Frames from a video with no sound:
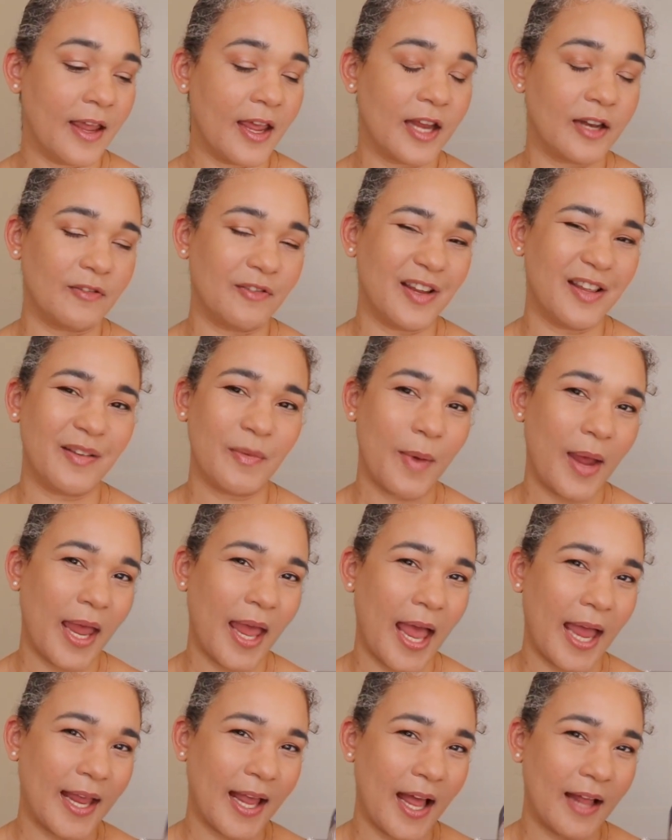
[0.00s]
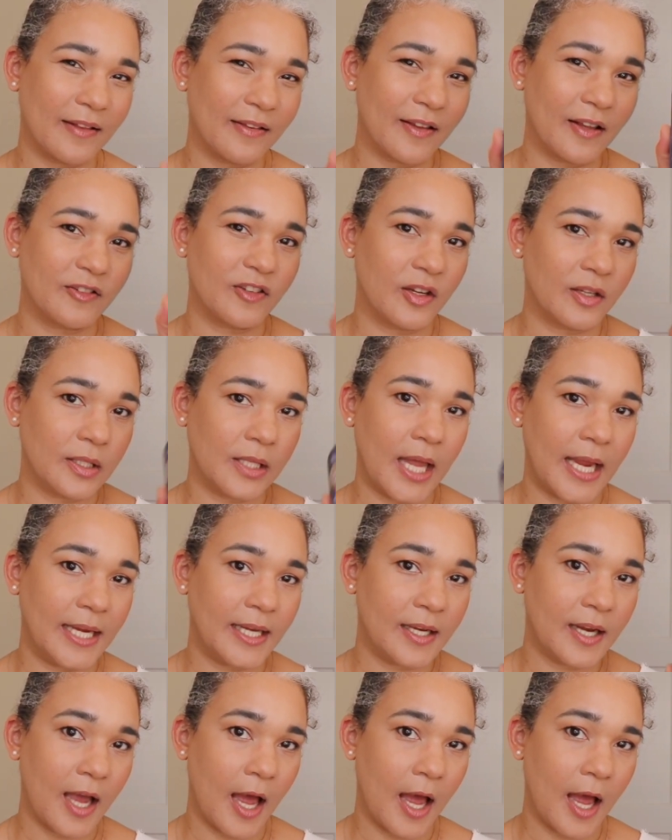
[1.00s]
And the reason why I got such a light